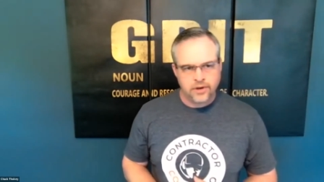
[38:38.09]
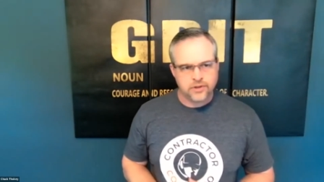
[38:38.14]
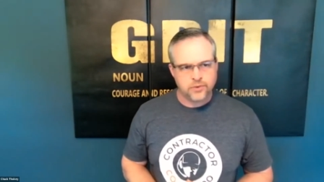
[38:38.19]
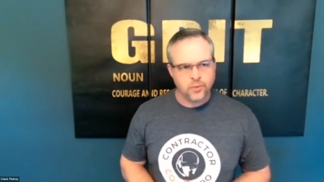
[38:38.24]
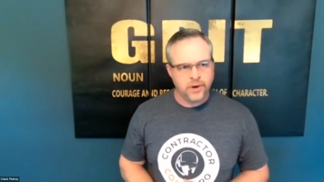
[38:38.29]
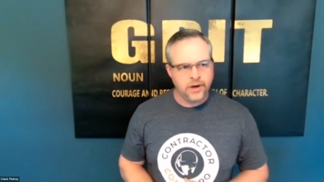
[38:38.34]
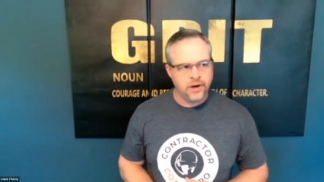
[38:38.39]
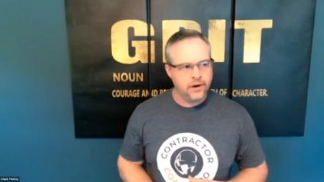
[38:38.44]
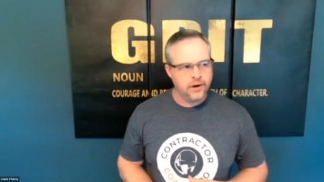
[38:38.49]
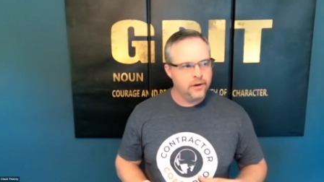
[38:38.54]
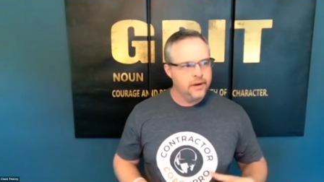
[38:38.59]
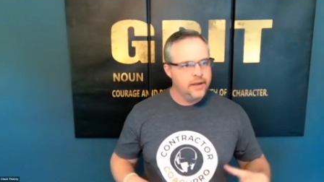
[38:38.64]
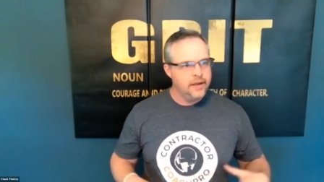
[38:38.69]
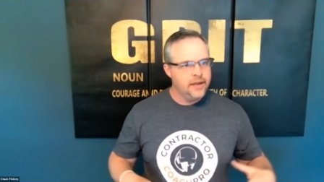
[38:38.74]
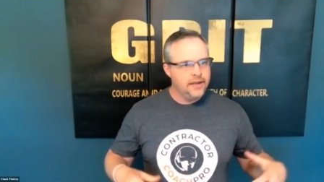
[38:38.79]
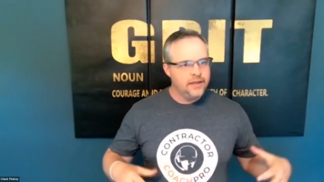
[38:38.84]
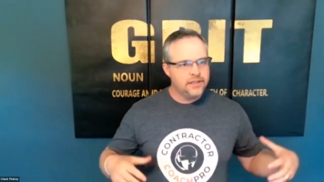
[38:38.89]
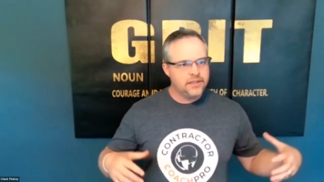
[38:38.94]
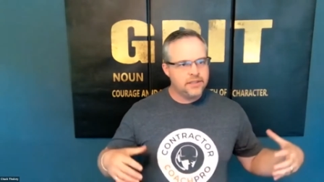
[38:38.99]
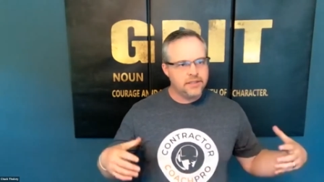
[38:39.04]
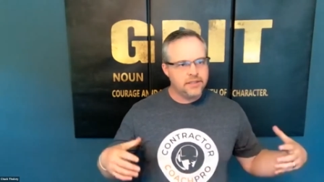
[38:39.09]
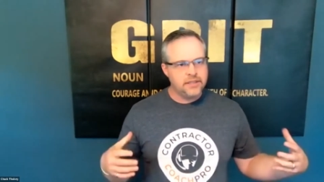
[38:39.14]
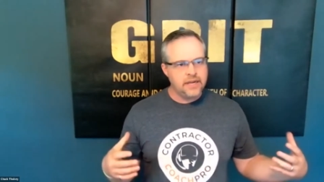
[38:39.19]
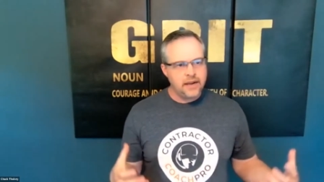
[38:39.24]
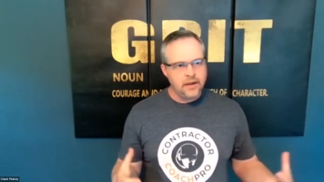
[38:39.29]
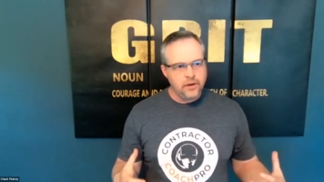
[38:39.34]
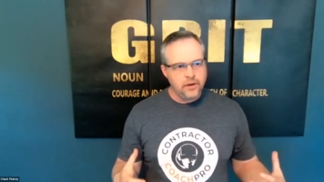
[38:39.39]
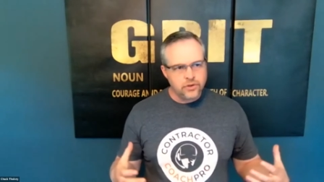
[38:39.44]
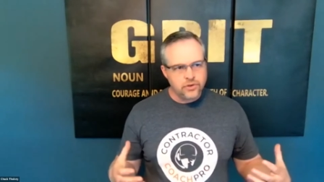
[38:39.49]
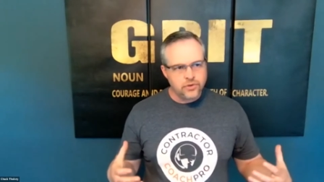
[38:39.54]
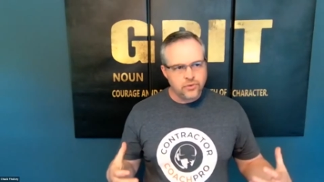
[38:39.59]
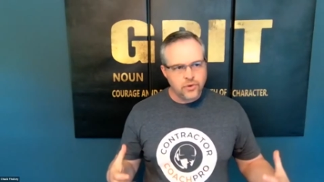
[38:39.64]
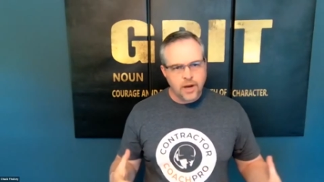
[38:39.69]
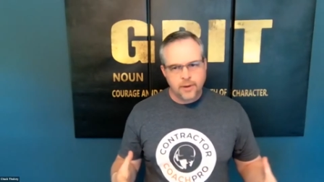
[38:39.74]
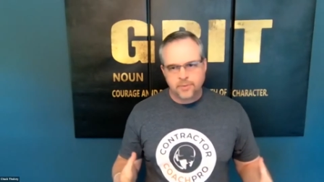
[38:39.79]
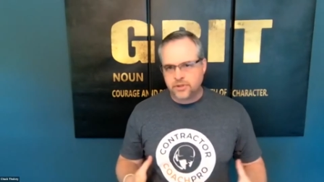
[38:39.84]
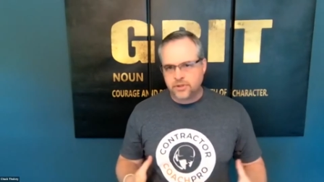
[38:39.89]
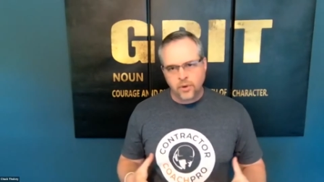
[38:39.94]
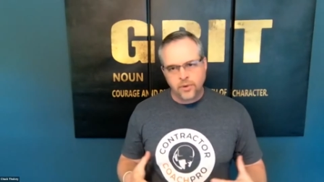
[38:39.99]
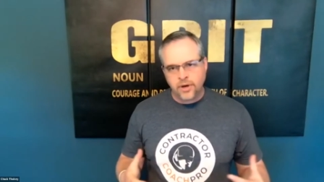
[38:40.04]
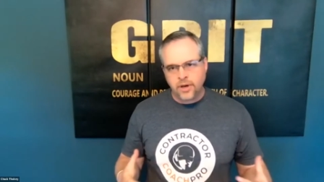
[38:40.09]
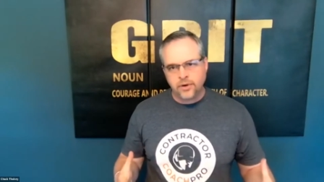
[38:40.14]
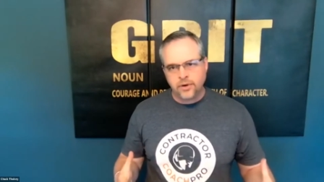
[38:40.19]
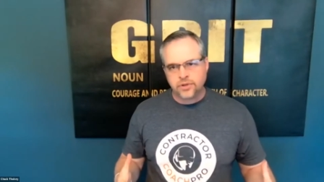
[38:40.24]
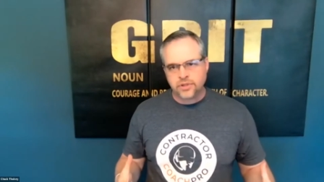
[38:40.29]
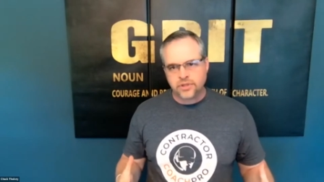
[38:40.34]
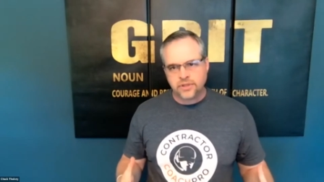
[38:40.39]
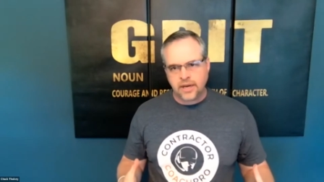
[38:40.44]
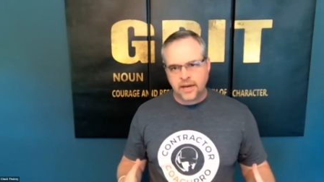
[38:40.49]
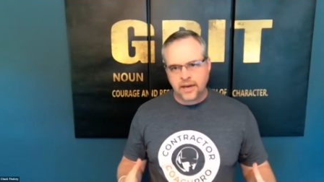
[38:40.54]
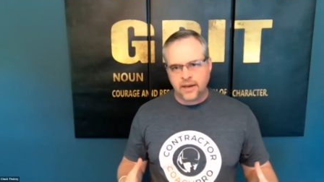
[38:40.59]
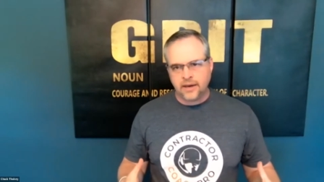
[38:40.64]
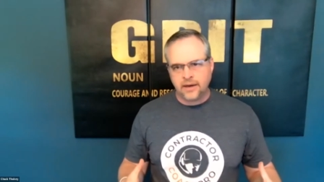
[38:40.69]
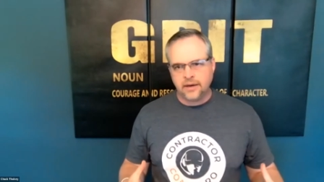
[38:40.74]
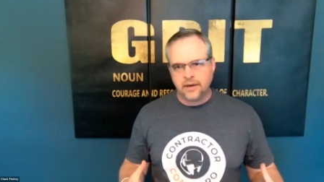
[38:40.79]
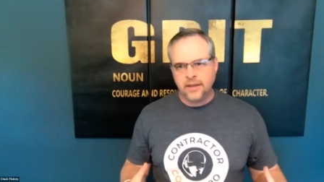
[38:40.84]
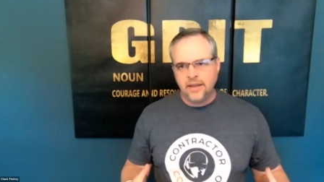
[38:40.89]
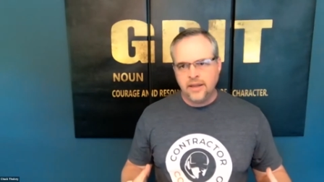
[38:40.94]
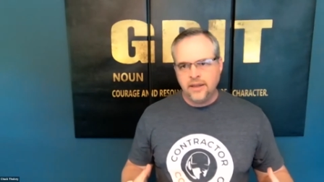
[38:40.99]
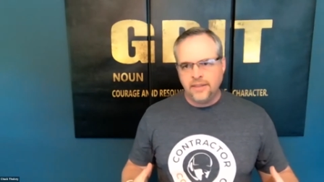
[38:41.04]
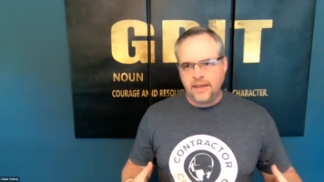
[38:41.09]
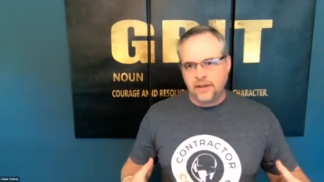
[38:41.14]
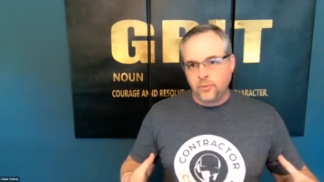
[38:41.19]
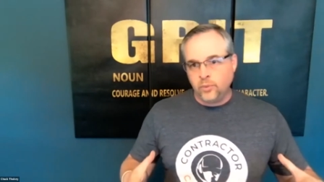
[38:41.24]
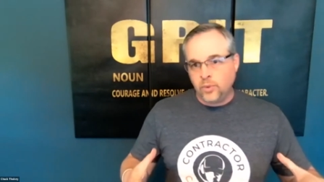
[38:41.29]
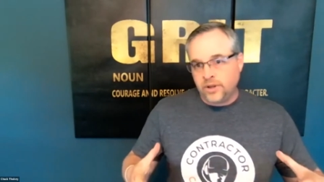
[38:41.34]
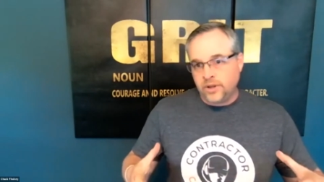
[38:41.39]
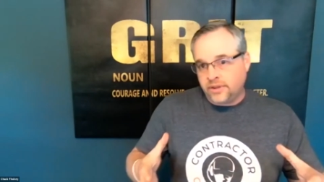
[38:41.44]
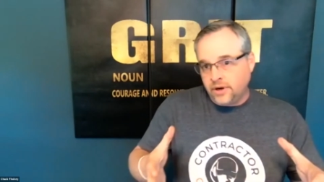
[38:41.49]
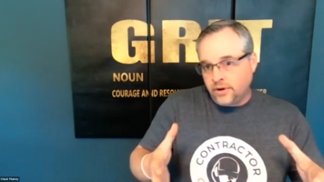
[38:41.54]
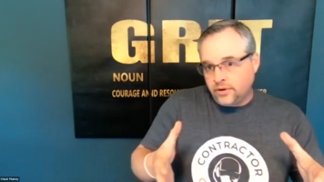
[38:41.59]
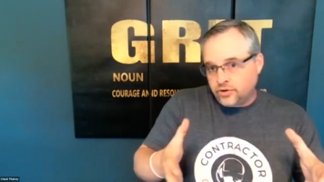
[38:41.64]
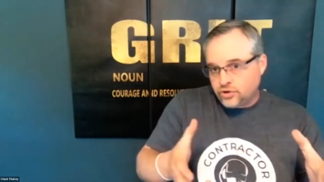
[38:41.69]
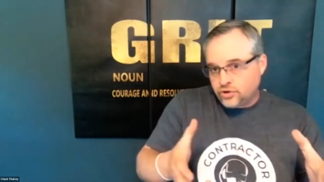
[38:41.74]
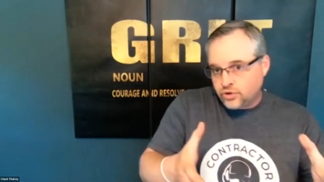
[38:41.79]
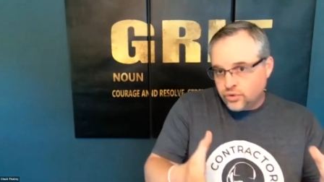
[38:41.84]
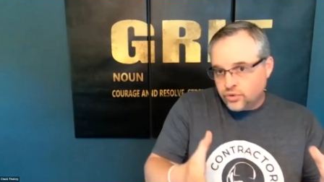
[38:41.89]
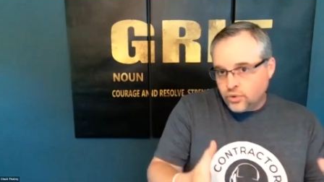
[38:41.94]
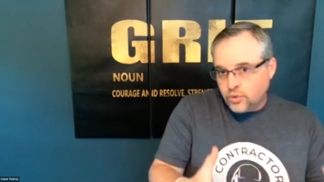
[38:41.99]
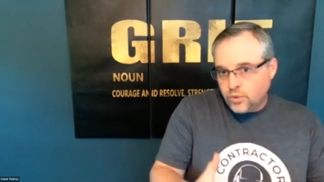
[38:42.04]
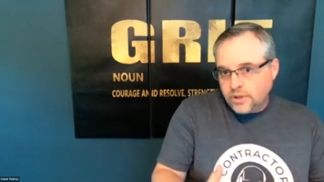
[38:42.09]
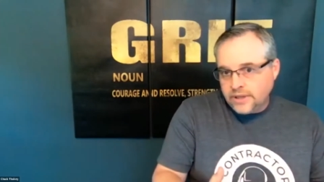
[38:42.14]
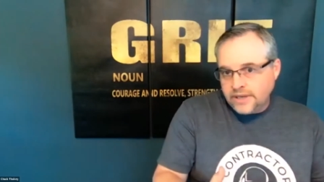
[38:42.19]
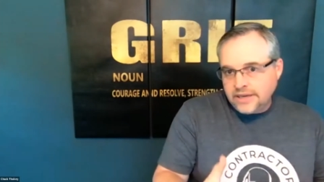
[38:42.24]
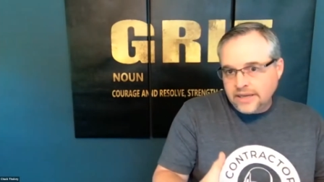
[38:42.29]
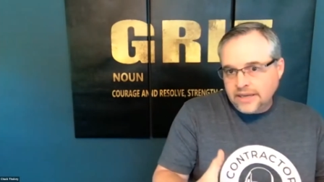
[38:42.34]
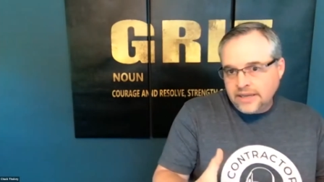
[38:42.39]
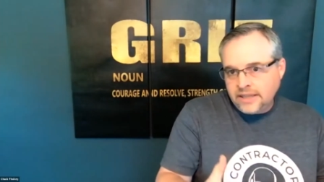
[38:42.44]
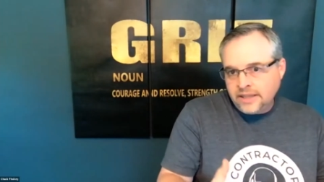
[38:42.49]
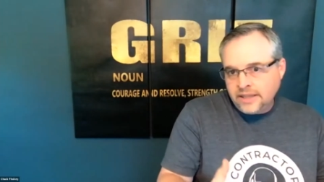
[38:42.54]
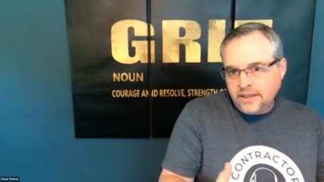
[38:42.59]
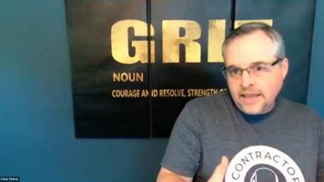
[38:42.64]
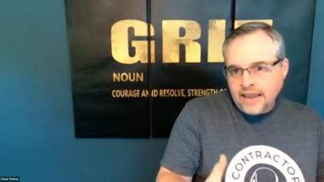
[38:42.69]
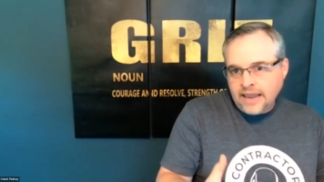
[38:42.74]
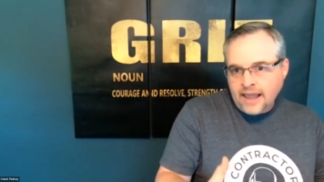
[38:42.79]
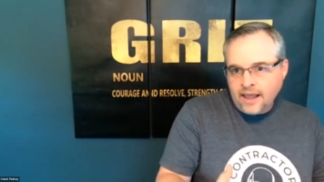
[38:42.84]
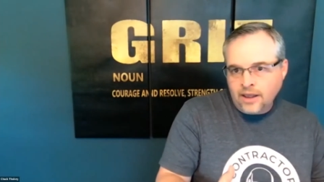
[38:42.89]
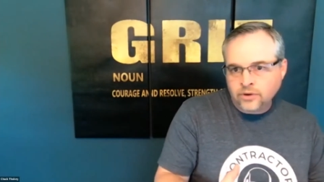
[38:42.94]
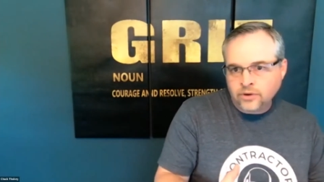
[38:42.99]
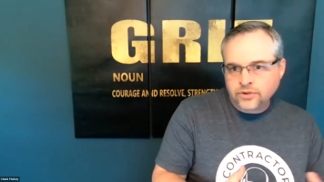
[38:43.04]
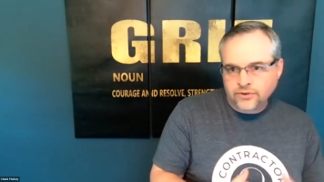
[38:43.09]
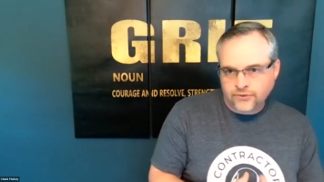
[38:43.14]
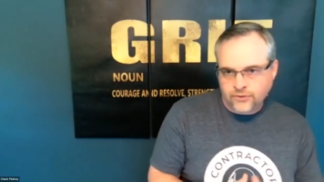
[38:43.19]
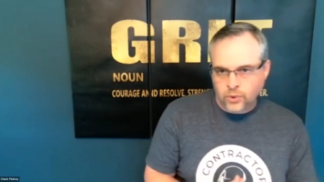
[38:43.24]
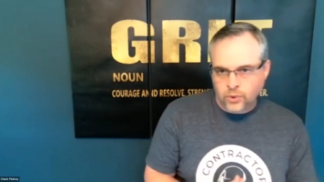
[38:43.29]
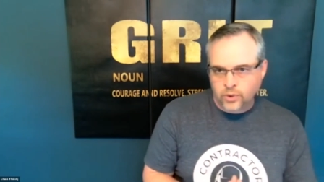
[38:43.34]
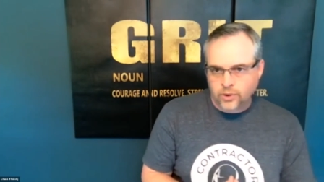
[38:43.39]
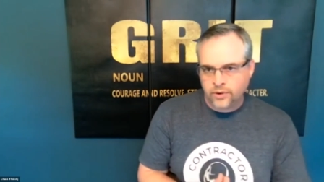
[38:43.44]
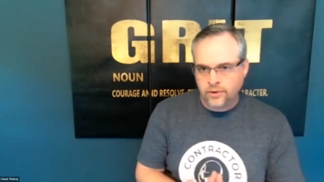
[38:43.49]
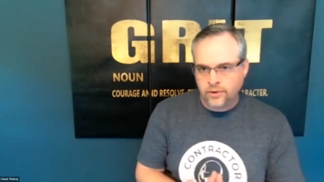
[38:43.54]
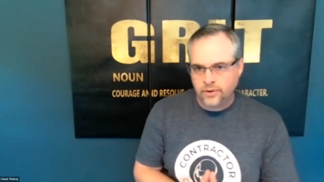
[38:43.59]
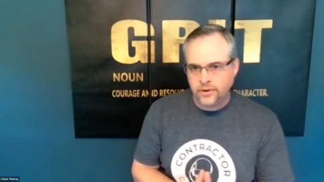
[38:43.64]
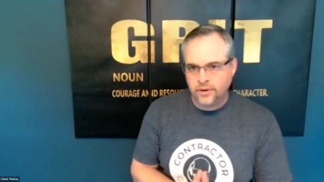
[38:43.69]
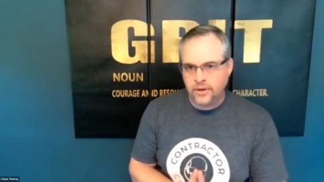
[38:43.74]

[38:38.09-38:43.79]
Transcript: is where sales reps don't understand that what they're truly in the house for